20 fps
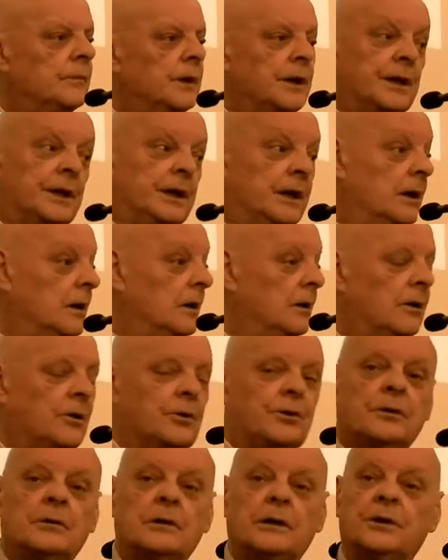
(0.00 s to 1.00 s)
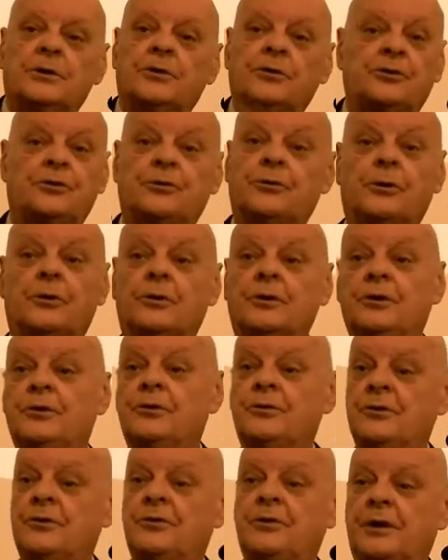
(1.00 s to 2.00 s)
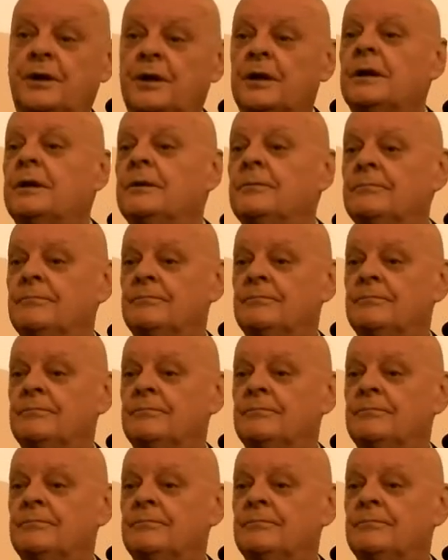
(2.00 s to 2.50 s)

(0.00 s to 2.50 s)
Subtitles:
And he utterly destroys the city.